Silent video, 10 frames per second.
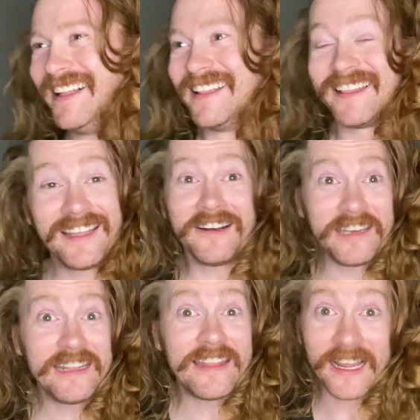Little
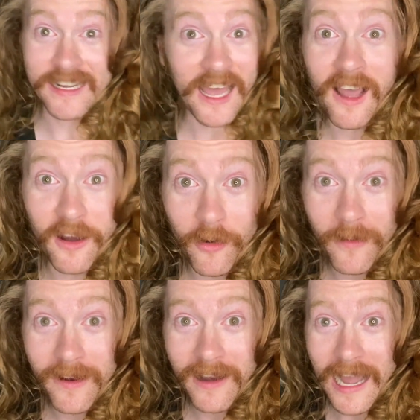did they
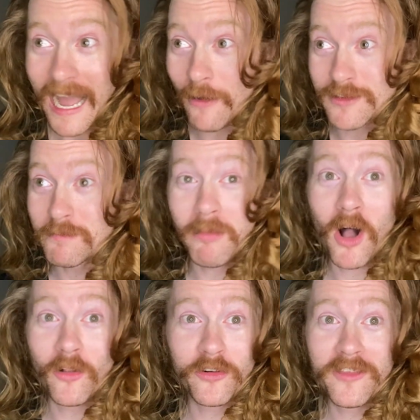know, I was
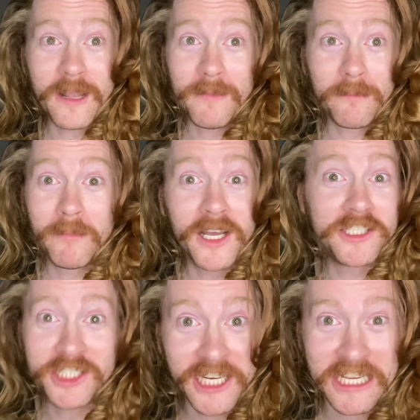balder than my butt
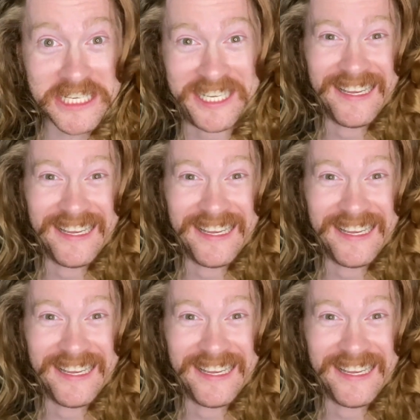cheeks.